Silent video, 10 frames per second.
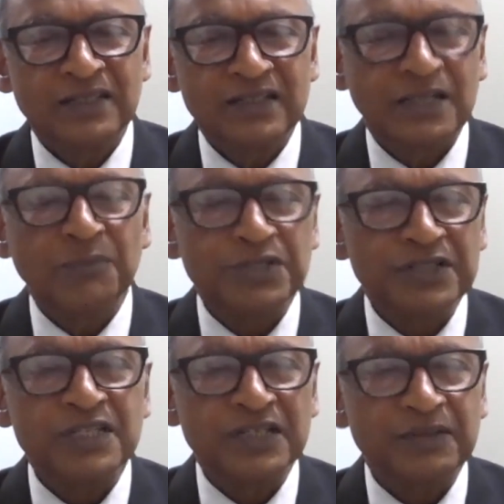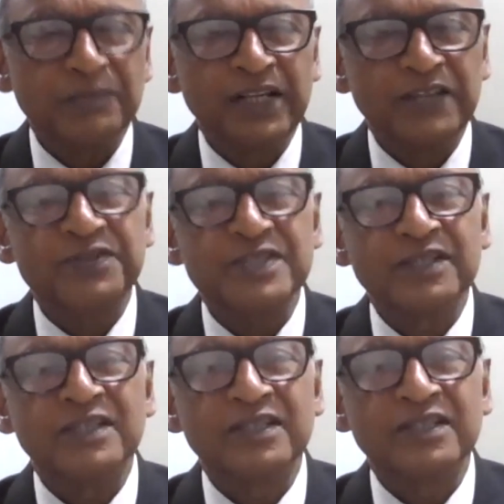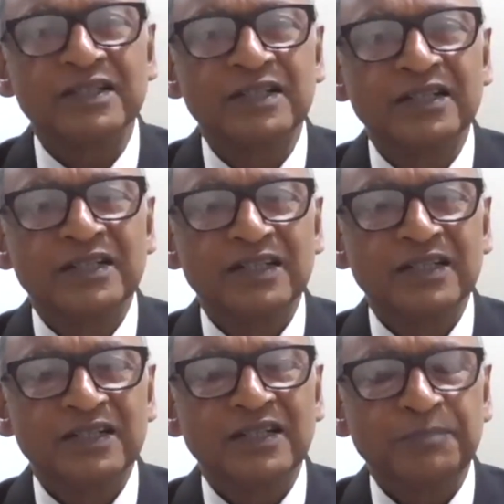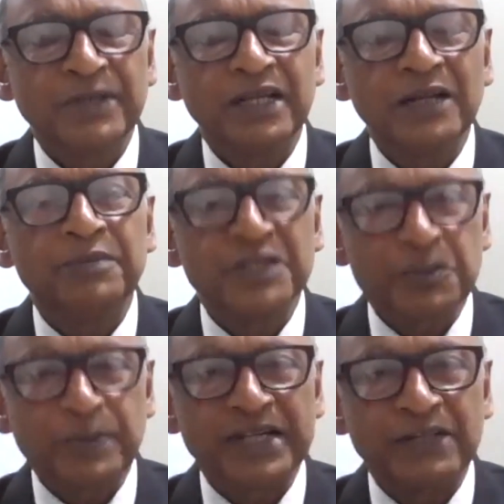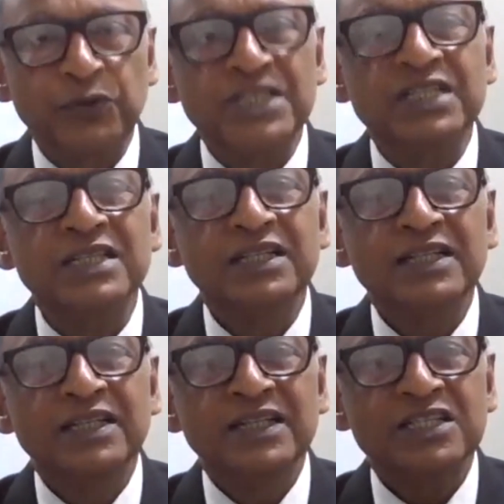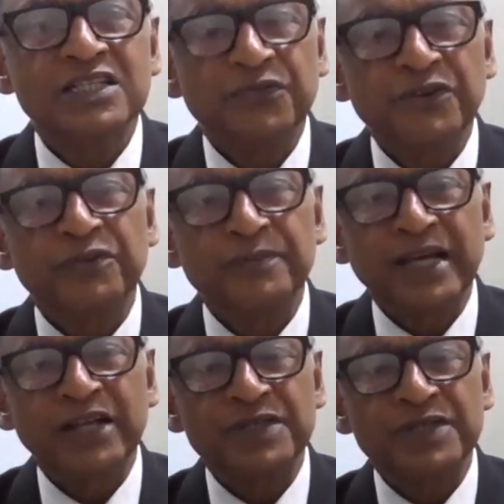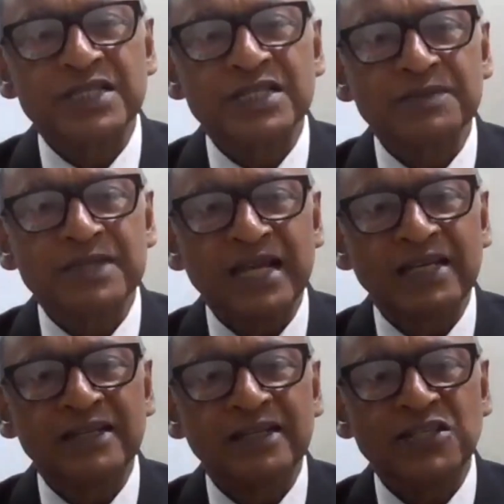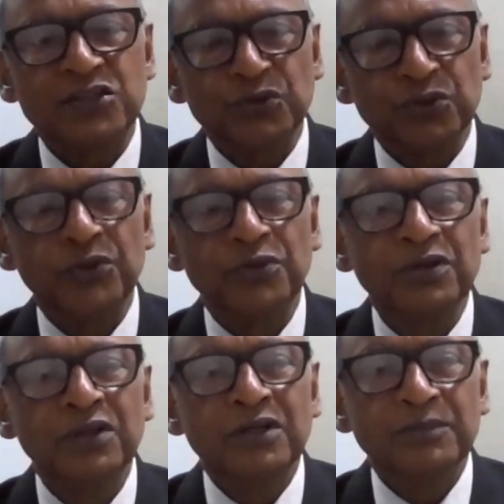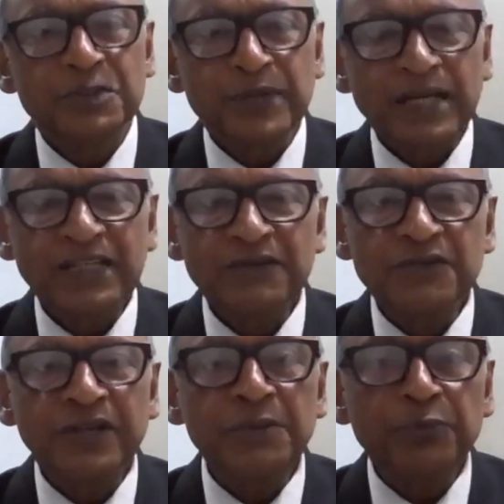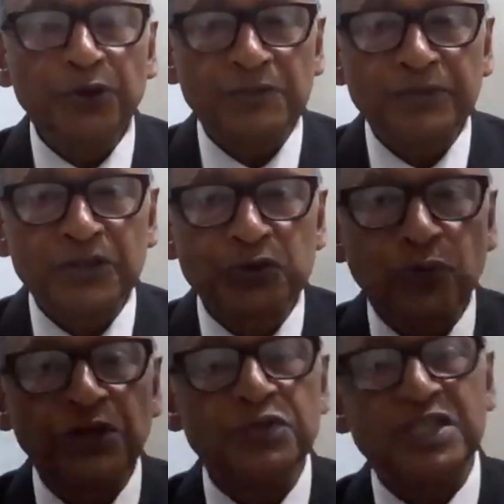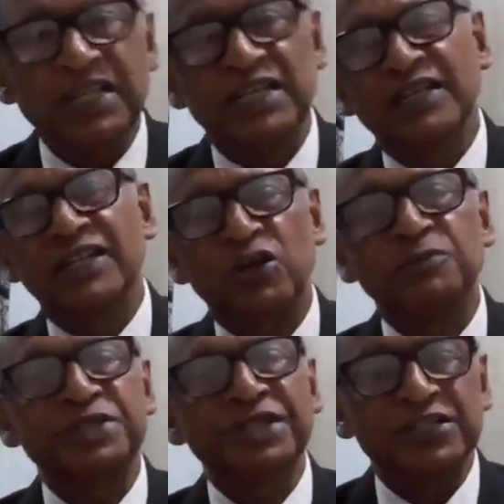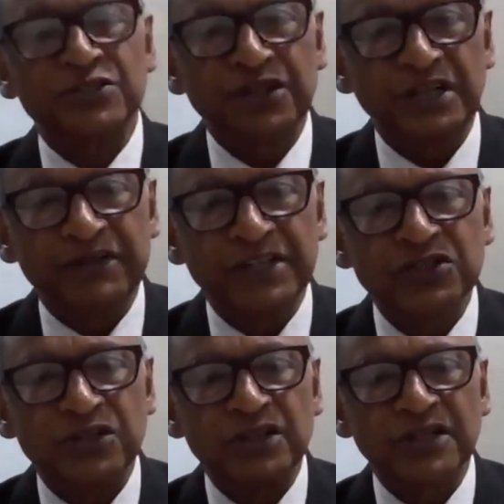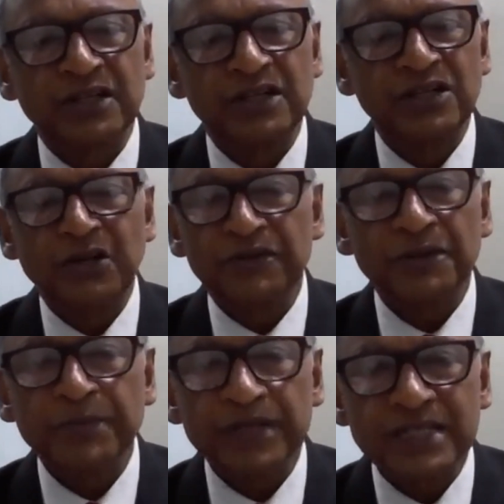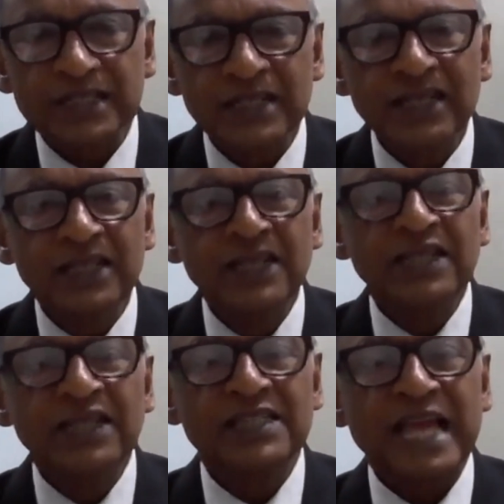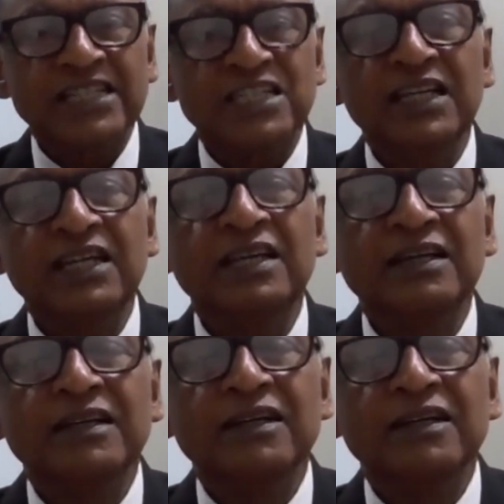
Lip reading: assumptions, certain beliefs, a particular perspective, which is different from that of systems. And as you know, perspective is very important, because what you see in an object or an event or even a person is actually